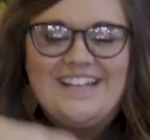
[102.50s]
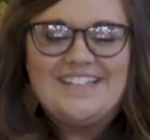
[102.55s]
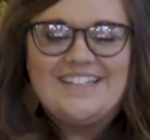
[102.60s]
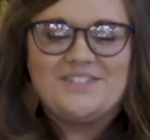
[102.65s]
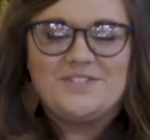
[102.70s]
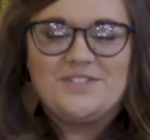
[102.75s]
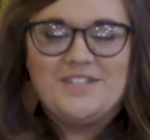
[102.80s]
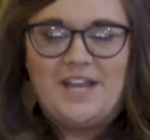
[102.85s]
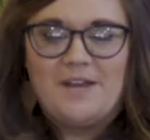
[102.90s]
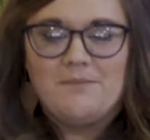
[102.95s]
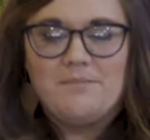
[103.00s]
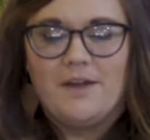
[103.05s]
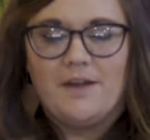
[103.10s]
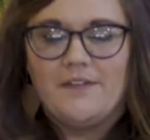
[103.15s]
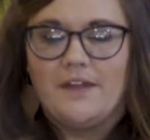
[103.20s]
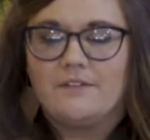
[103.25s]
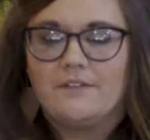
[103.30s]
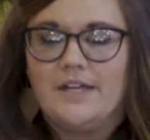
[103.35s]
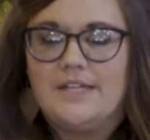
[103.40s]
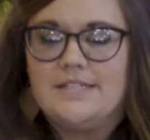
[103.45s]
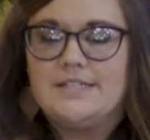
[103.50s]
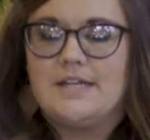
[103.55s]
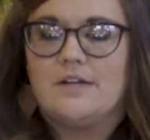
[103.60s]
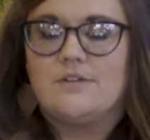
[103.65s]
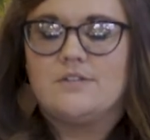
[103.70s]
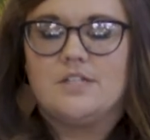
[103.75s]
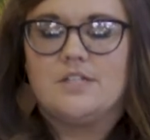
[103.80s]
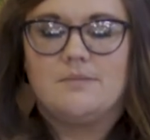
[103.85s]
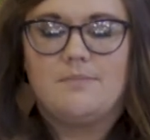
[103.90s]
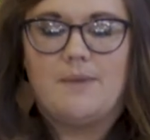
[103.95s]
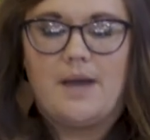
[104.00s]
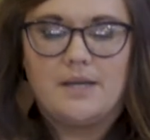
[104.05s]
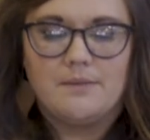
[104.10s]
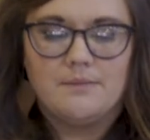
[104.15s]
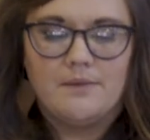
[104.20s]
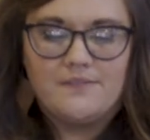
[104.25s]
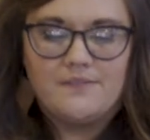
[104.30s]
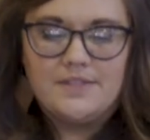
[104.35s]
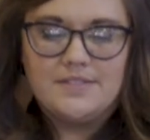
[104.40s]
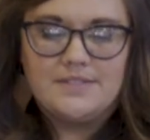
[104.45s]
So tamp all that rice down to the bottom
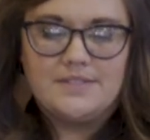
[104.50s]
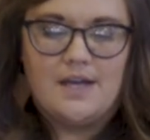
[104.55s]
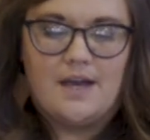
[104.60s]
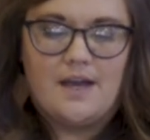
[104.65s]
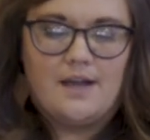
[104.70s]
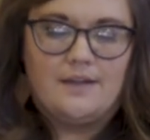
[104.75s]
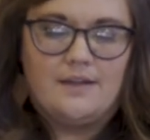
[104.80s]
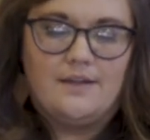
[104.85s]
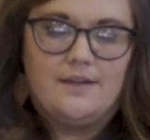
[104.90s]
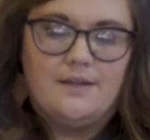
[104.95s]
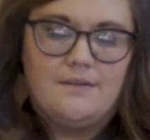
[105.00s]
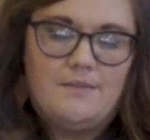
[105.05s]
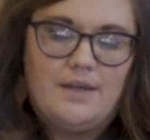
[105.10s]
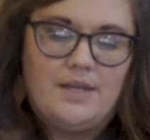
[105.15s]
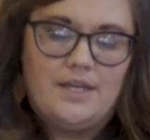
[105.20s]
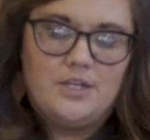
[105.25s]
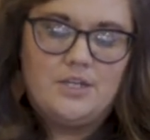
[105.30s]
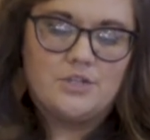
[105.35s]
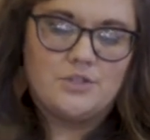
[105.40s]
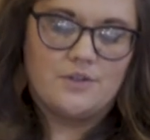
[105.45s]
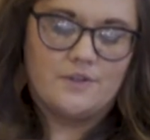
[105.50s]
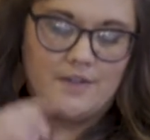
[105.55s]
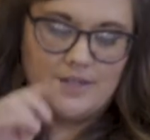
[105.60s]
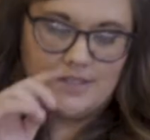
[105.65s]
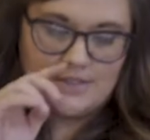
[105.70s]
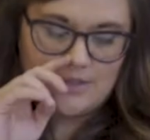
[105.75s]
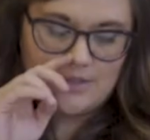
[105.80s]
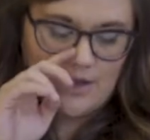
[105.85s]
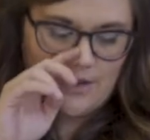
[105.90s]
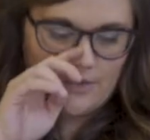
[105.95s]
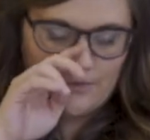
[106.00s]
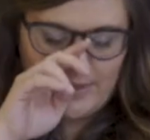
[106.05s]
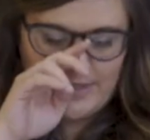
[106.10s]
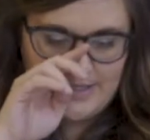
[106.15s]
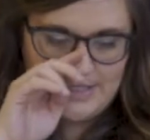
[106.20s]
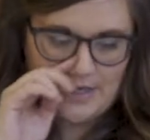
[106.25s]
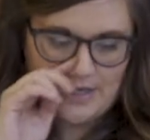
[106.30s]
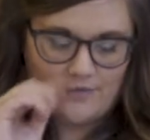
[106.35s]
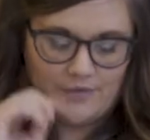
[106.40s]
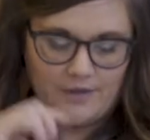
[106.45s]
of the sock, making sure that it's all the way
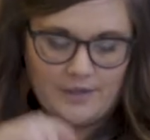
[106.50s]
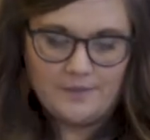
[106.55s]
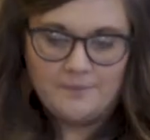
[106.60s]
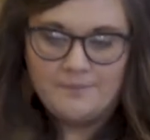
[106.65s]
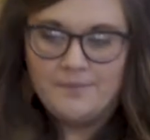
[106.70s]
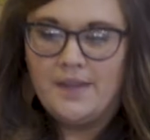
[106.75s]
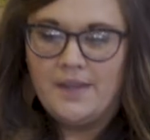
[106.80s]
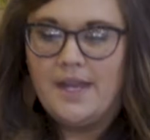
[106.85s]
down there.